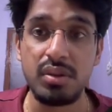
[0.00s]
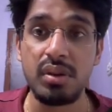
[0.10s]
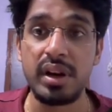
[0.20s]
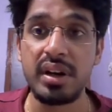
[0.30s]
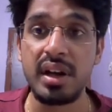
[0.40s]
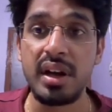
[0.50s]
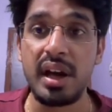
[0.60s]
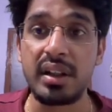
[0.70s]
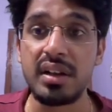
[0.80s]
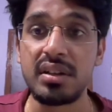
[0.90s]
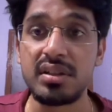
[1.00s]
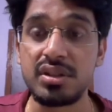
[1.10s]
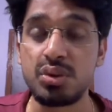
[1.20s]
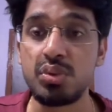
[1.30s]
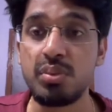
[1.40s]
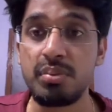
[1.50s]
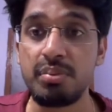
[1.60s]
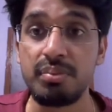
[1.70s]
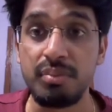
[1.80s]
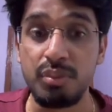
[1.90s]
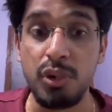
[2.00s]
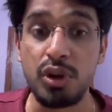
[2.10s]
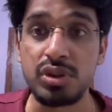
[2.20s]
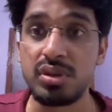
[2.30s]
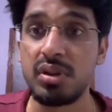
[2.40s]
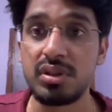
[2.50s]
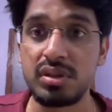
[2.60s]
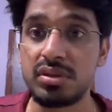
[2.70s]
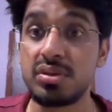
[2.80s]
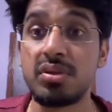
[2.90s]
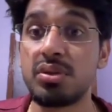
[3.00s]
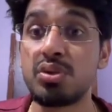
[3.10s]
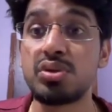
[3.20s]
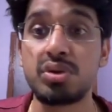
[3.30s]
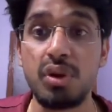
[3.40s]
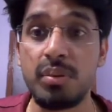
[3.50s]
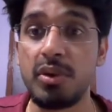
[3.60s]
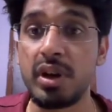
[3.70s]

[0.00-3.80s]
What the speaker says: All right, and then this is to pause or to stop.